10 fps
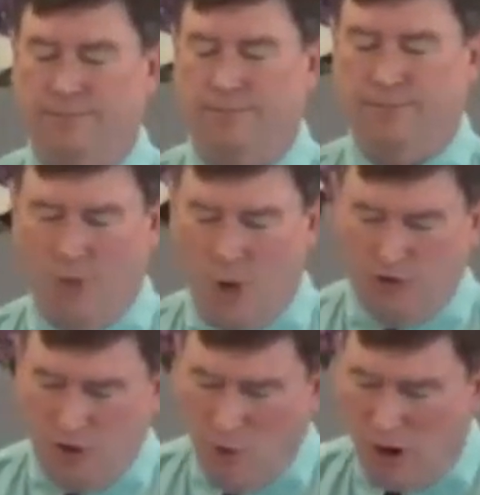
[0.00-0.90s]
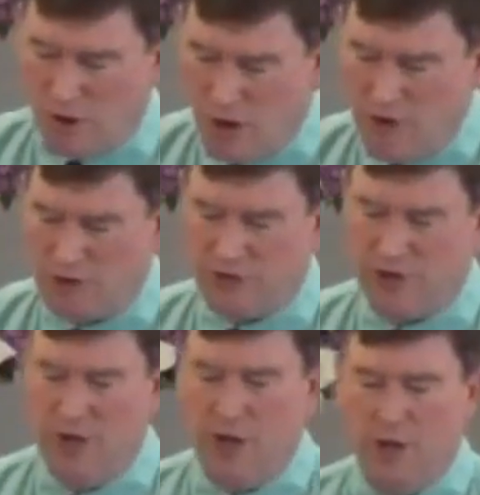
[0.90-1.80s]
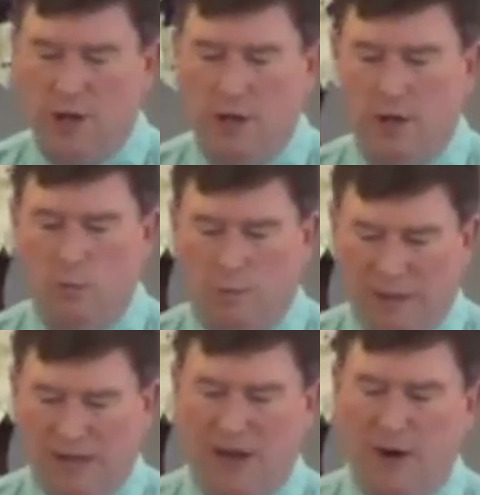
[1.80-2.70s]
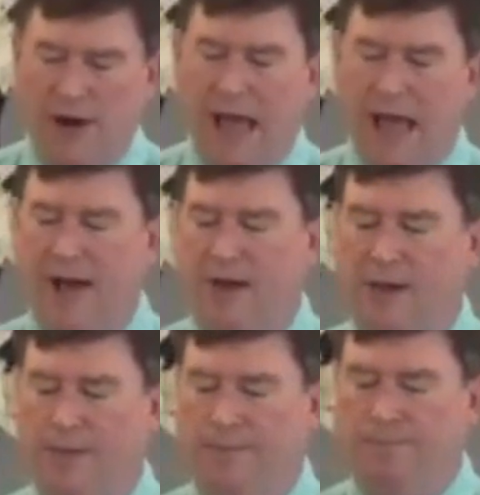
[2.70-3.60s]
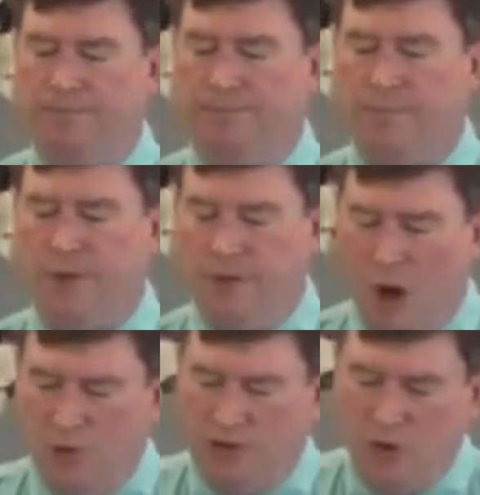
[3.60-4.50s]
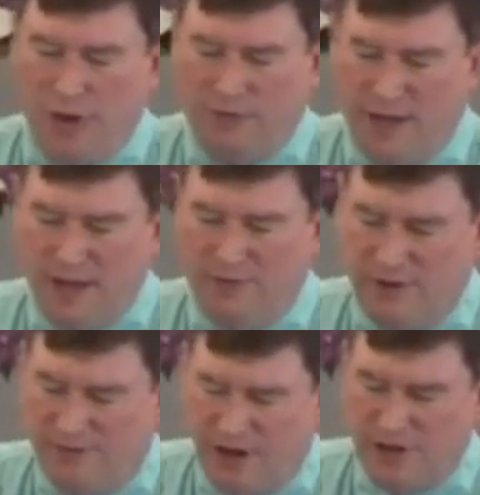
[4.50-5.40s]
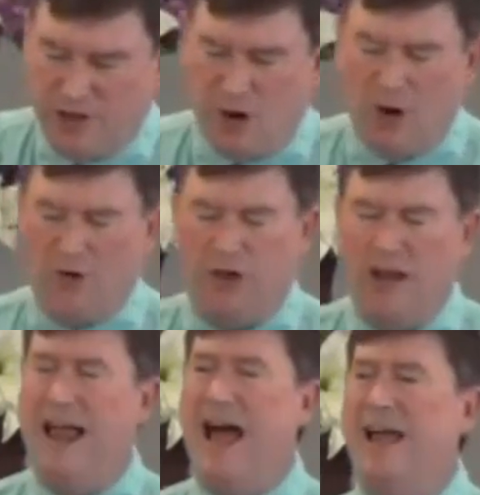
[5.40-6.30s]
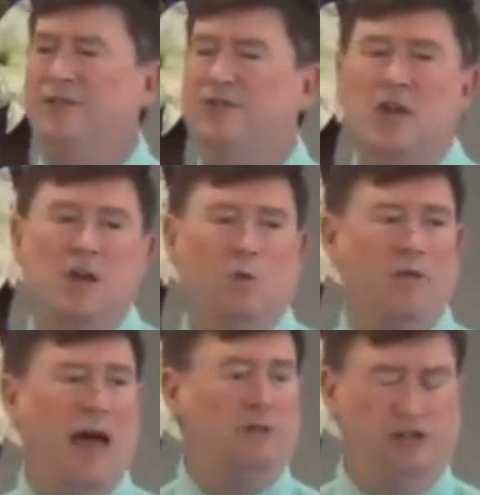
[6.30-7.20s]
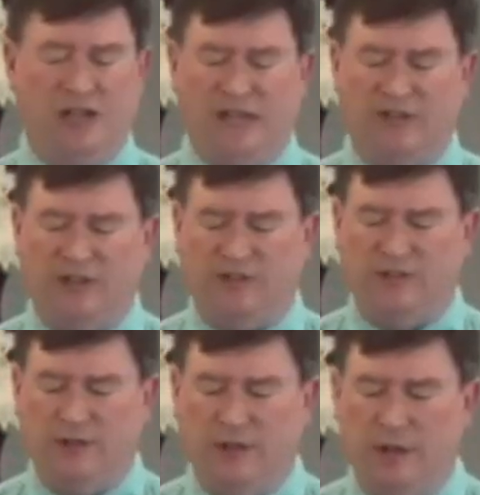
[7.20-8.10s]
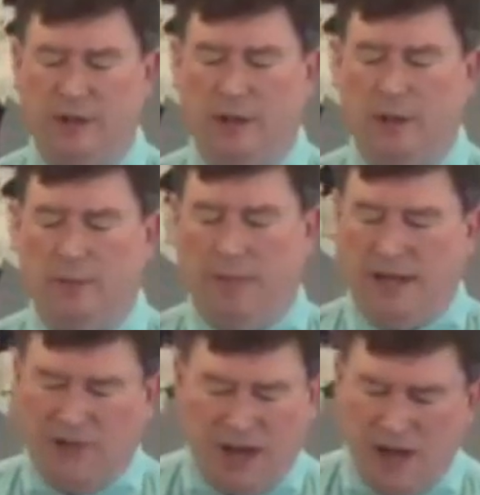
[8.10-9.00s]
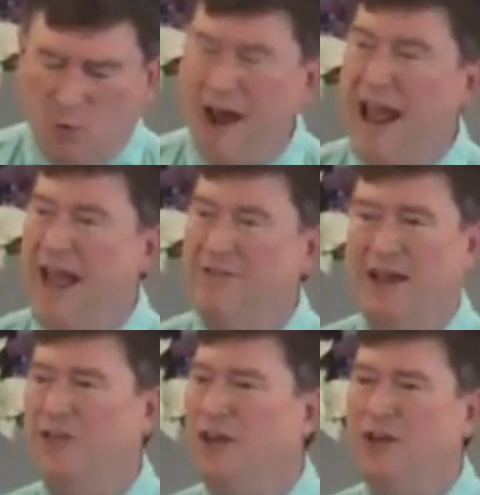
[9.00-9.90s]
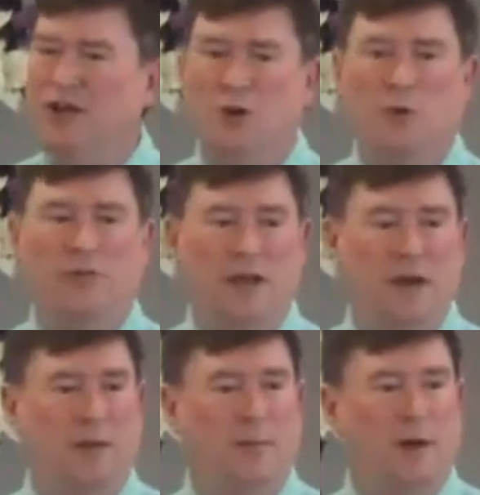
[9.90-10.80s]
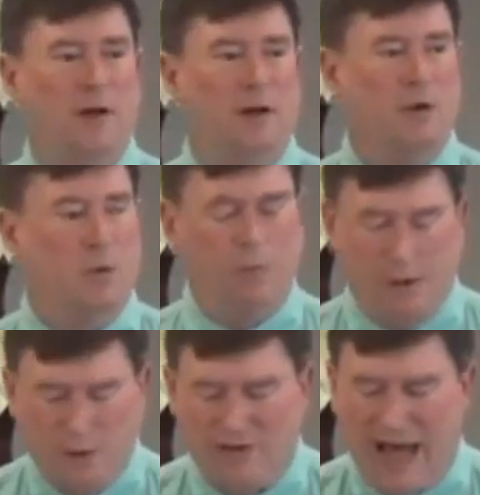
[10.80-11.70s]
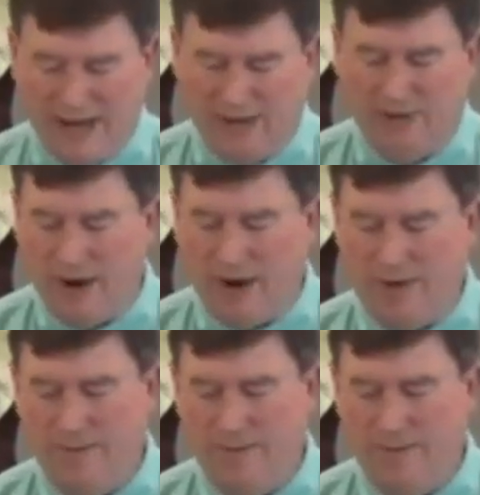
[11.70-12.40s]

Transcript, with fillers: Those who are cursed will be there in hell. Those who have lived and finished their earthly lives without Jesus because they didn't want to have anything to do with him will be residing there.